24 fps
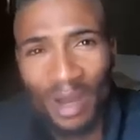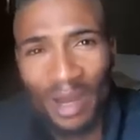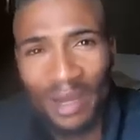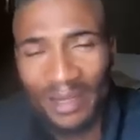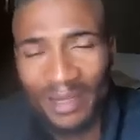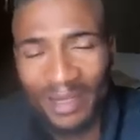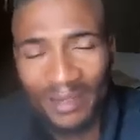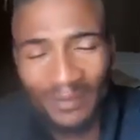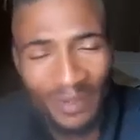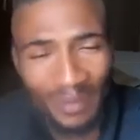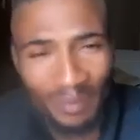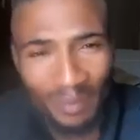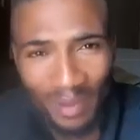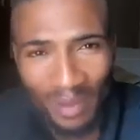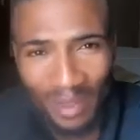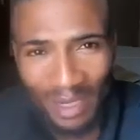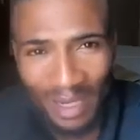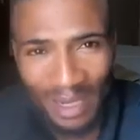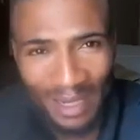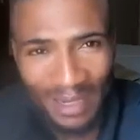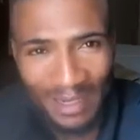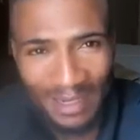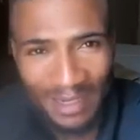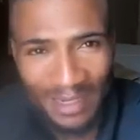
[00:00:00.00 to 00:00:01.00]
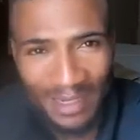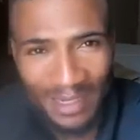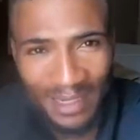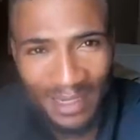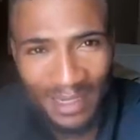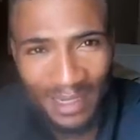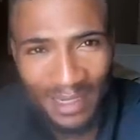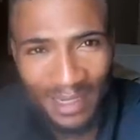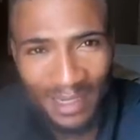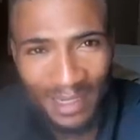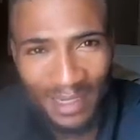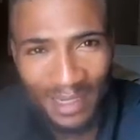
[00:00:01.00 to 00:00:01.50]
I never planned
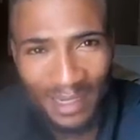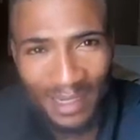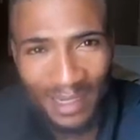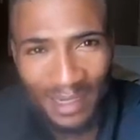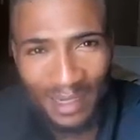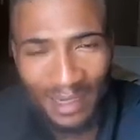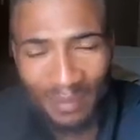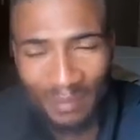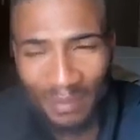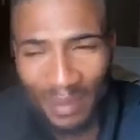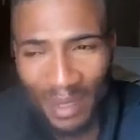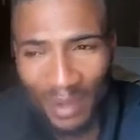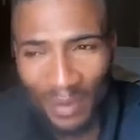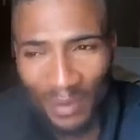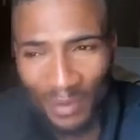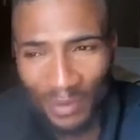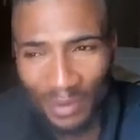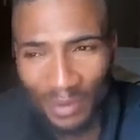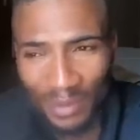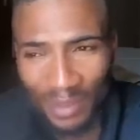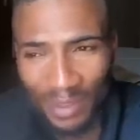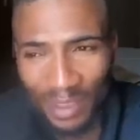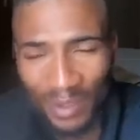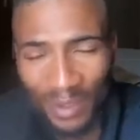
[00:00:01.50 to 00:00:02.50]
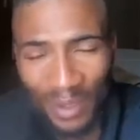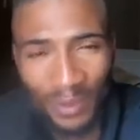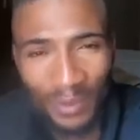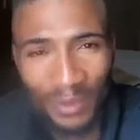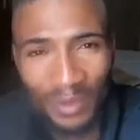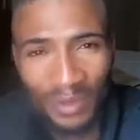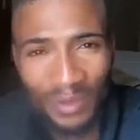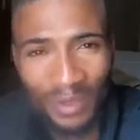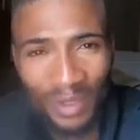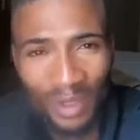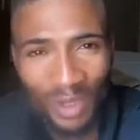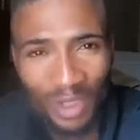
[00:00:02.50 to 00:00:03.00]
about
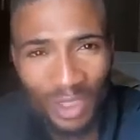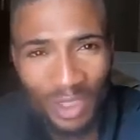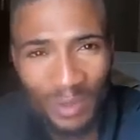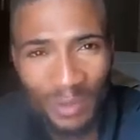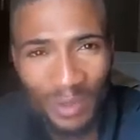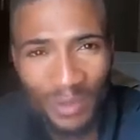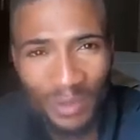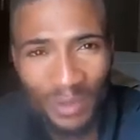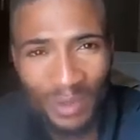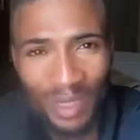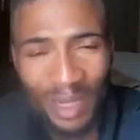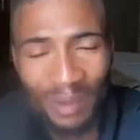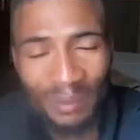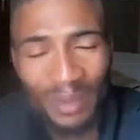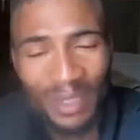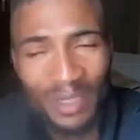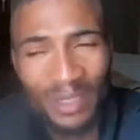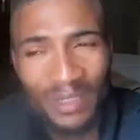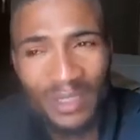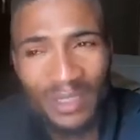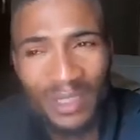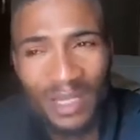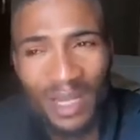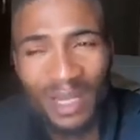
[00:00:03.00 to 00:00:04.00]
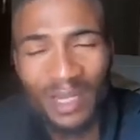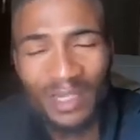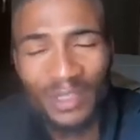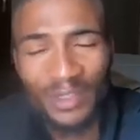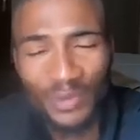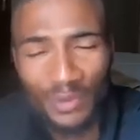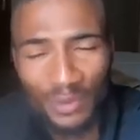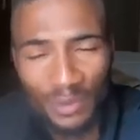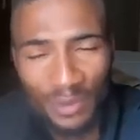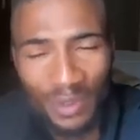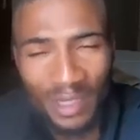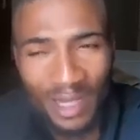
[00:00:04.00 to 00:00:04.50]
going to the hospital, and because I
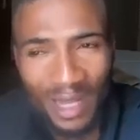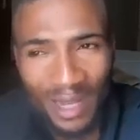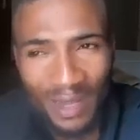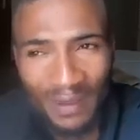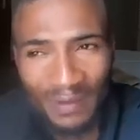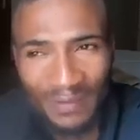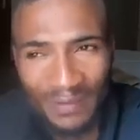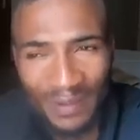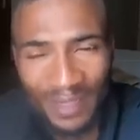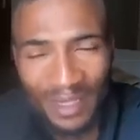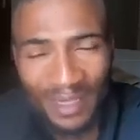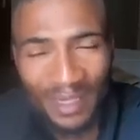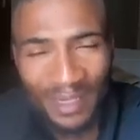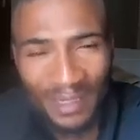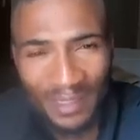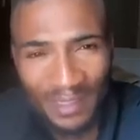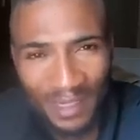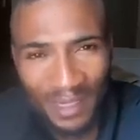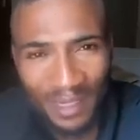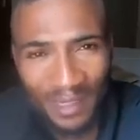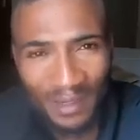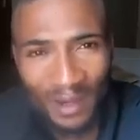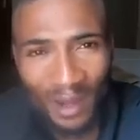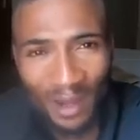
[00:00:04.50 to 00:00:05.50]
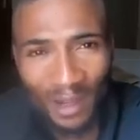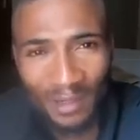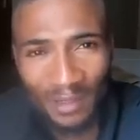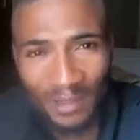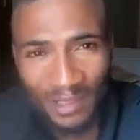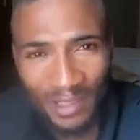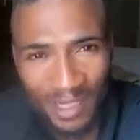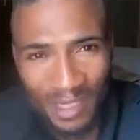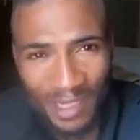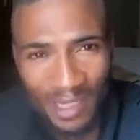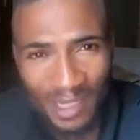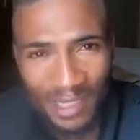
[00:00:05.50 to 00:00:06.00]
do not have a Qatar
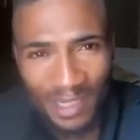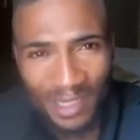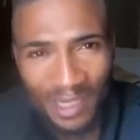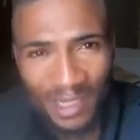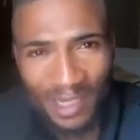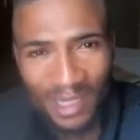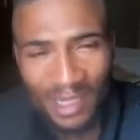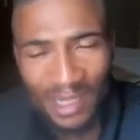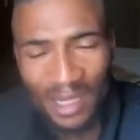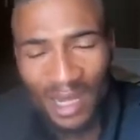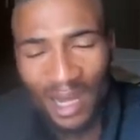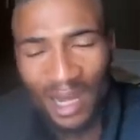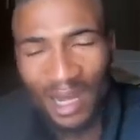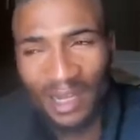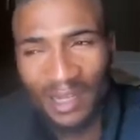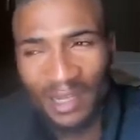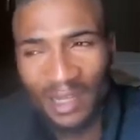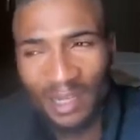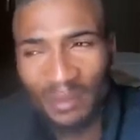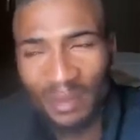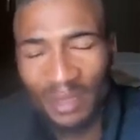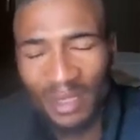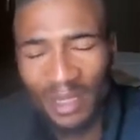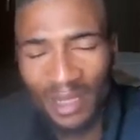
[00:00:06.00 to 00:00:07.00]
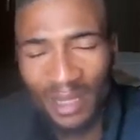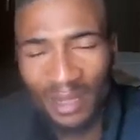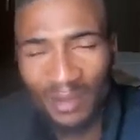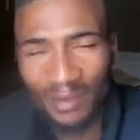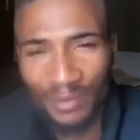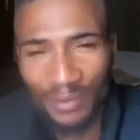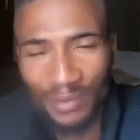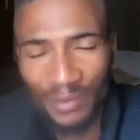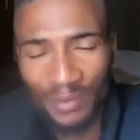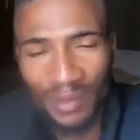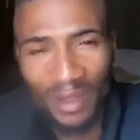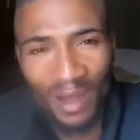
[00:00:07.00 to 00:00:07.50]
ID, I came in here
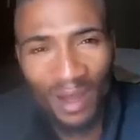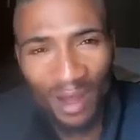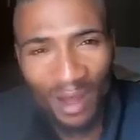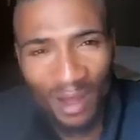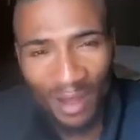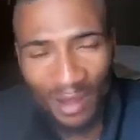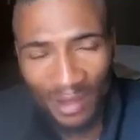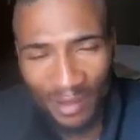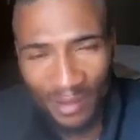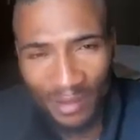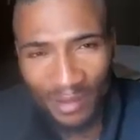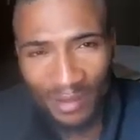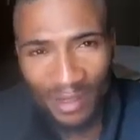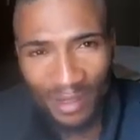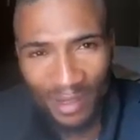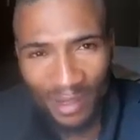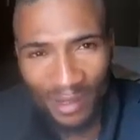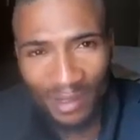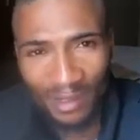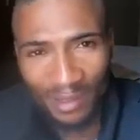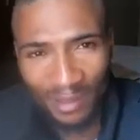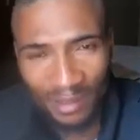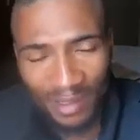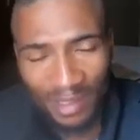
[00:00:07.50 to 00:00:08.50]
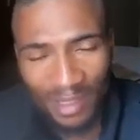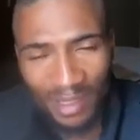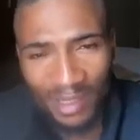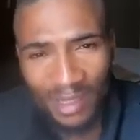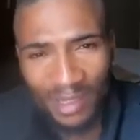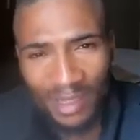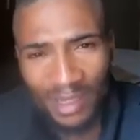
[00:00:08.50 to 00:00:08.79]
through the higher card.